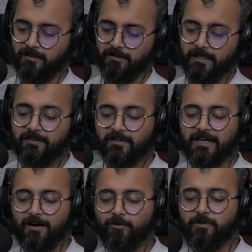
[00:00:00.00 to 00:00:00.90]
rich, Even
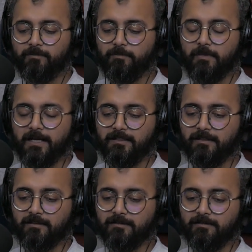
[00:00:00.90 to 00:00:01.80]
now, I
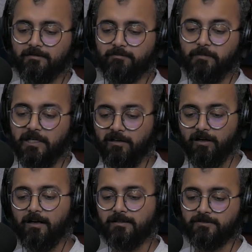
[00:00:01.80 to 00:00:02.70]
think the middle
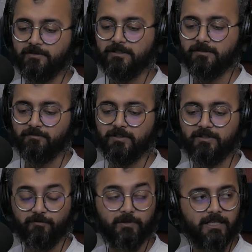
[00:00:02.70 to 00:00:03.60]
class, which
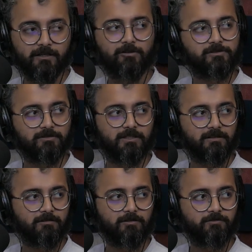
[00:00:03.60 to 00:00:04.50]
we also
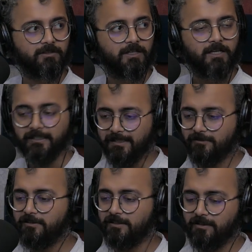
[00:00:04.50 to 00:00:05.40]
think of, is
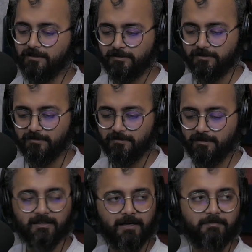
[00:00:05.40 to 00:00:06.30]
actually rich.
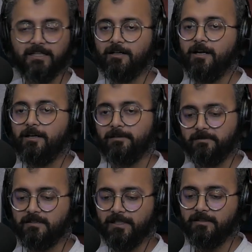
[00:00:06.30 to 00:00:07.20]
Like, I mean,
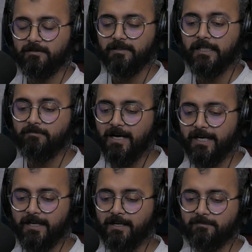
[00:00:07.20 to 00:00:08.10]
till in my
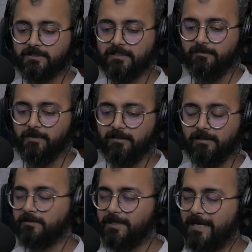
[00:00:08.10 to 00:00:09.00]
head, I'm still middle
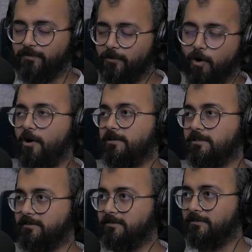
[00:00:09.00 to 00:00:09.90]
class, but I'm not.